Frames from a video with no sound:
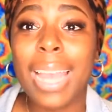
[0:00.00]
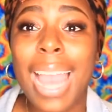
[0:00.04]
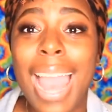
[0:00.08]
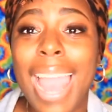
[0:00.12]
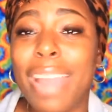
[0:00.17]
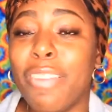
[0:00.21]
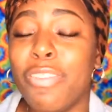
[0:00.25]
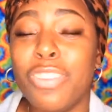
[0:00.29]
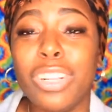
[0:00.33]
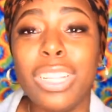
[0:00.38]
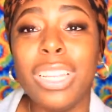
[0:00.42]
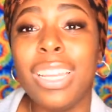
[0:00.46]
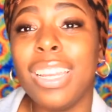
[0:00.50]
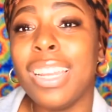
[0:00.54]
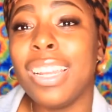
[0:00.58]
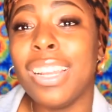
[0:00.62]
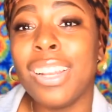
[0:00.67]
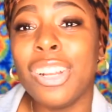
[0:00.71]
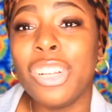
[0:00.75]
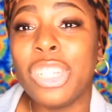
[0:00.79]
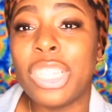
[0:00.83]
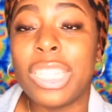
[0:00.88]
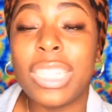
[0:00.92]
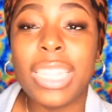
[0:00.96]
I really didn't
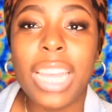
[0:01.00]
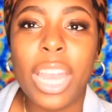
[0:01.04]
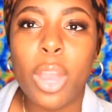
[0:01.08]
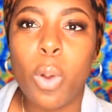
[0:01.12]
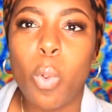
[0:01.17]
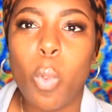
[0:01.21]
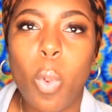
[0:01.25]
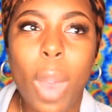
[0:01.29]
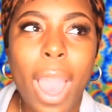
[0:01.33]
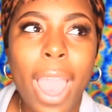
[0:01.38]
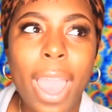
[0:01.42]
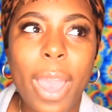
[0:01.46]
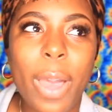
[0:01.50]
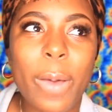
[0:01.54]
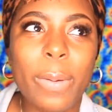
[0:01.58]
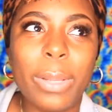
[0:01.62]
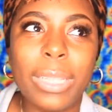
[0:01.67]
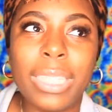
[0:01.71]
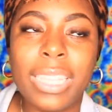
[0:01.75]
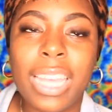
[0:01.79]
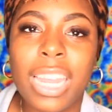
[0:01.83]
understand why I was